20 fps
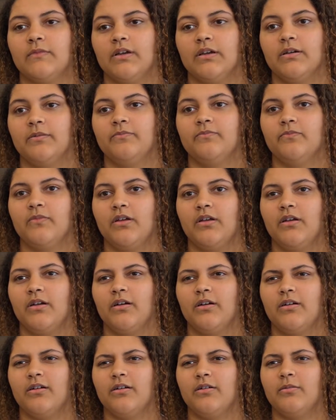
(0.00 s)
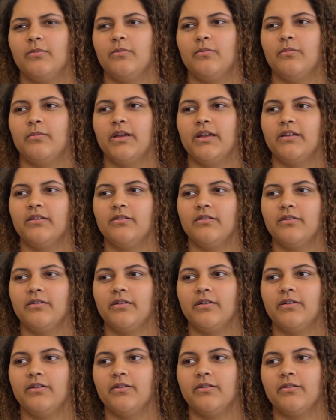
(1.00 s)
Yeah. Um,
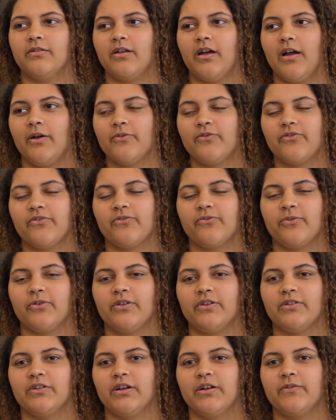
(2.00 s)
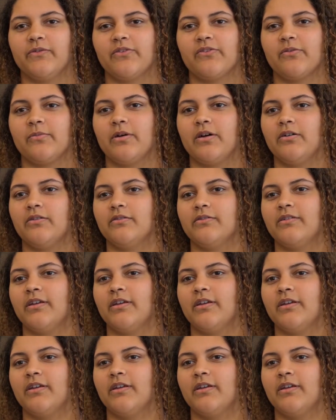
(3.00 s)
mainly, I was just really nervous about the